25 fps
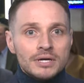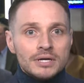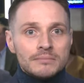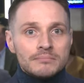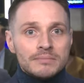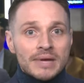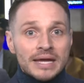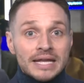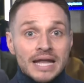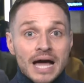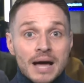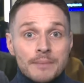
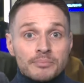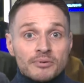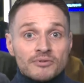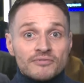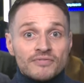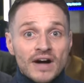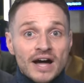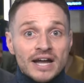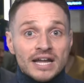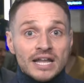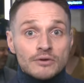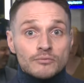may not
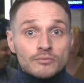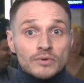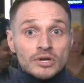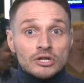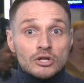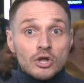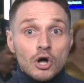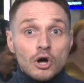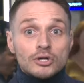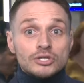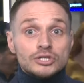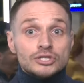provide a
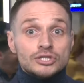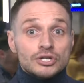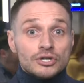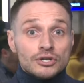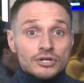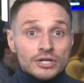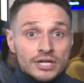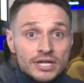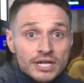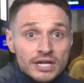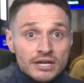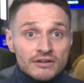real
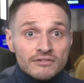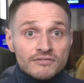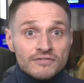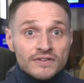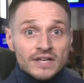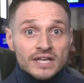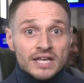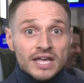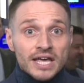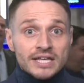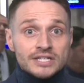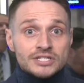alternative
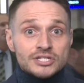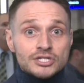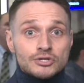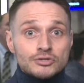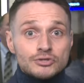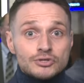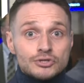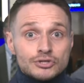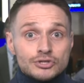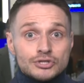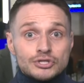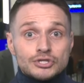in case
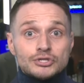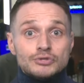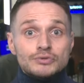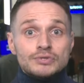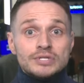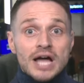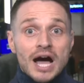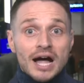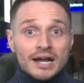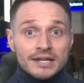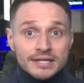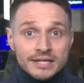users do
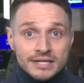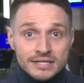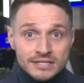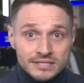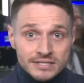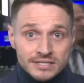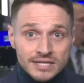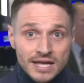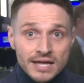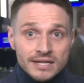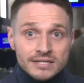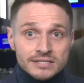not
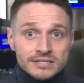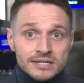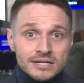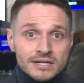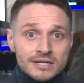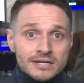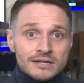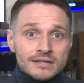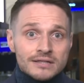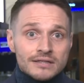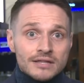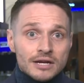consent,
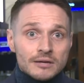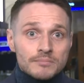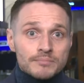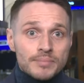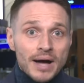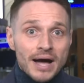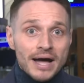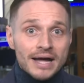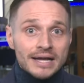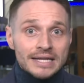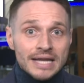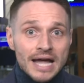
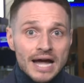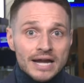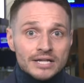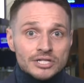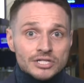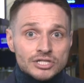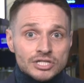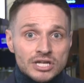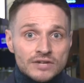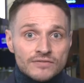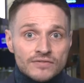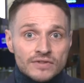thereby not
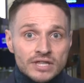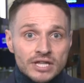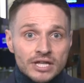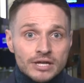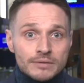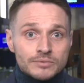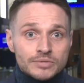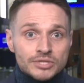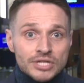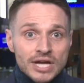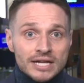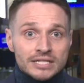achieving
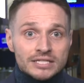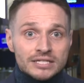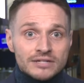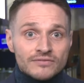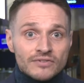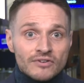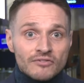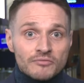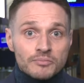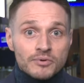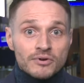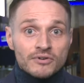the
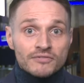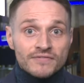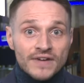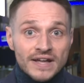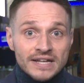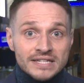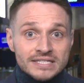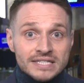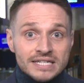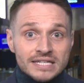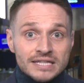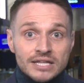objective of
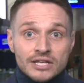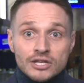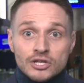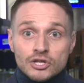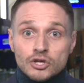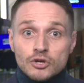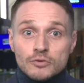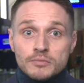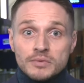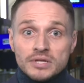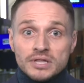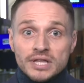preventing the
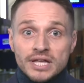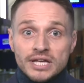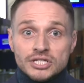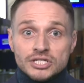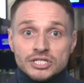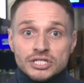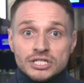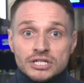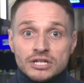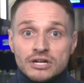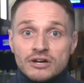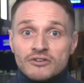
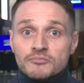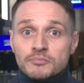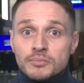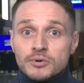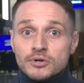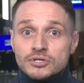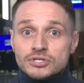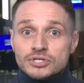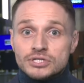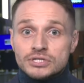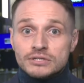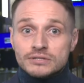accumulation of
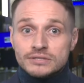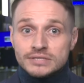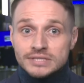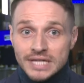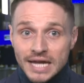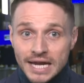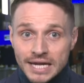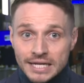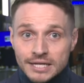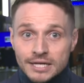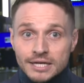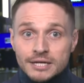personal
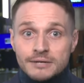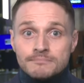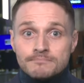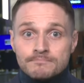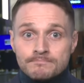data.